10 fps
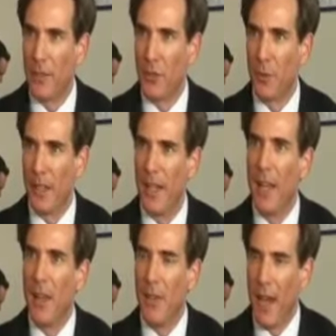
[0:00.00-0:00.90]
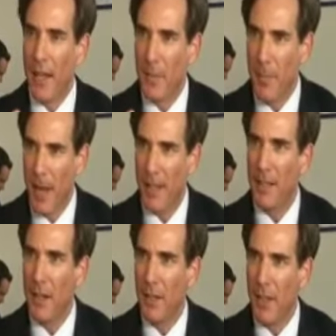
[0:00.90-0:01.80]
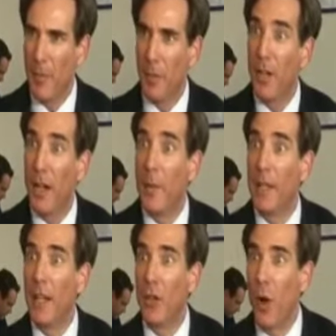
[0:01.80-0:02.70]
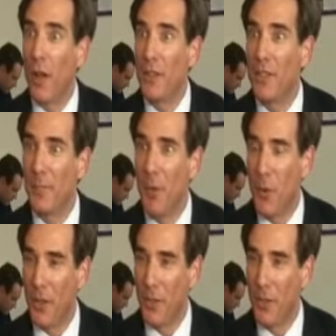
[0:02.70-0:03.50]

industry that has depended on labor coming across the border.